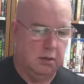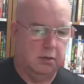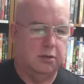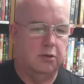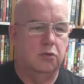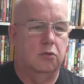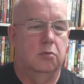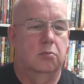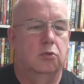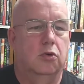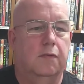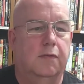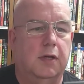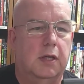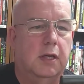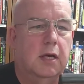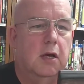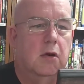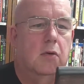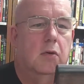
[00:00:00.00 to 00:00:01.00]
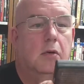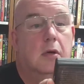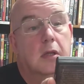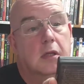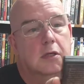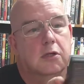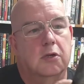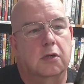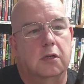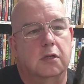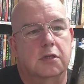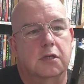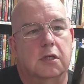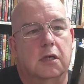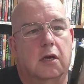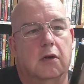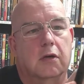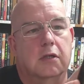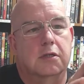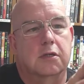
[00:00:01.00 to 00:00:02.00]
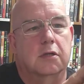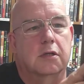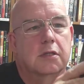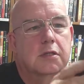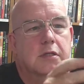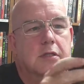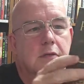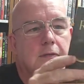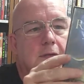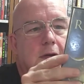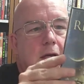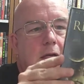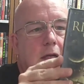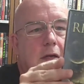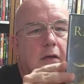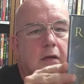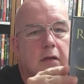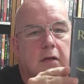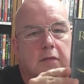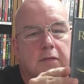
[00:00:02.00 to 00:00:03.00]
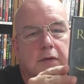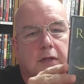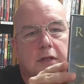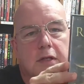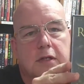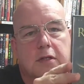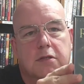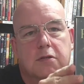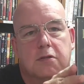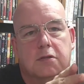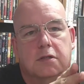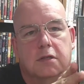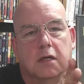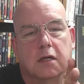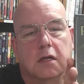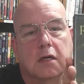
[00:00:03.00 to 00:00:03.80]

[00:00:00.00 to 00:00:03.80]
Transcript: let's do a movie now, or a trilogy. All right, so this is Vin Diesel's,